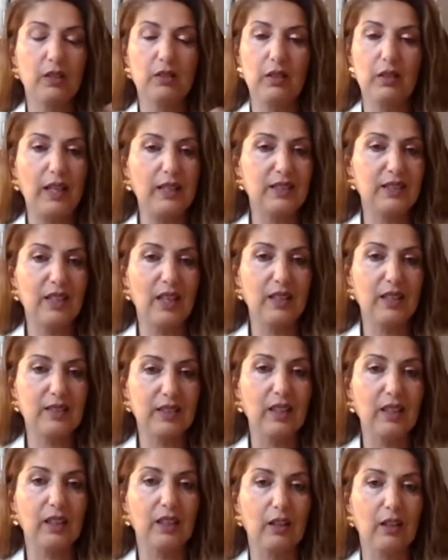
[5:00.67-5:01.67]
let's say
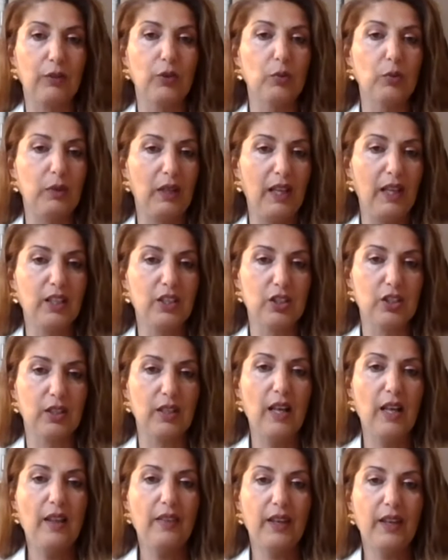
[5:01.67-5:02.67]
skincare
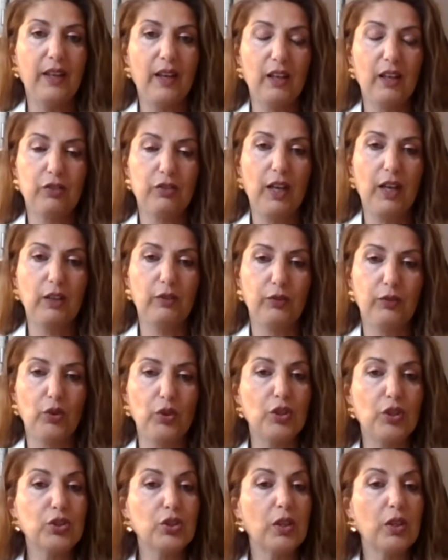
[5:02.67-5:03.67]
formulation that I create for
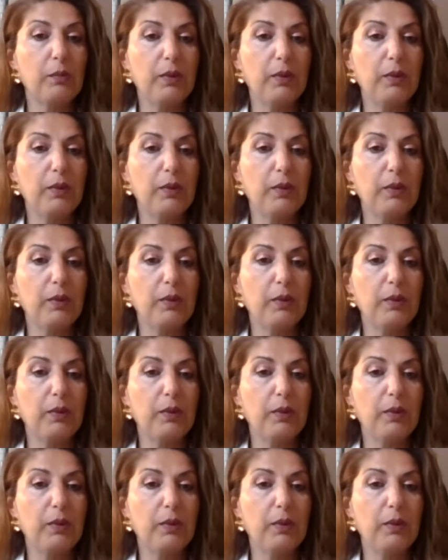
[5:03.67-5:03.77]
you. It's going to be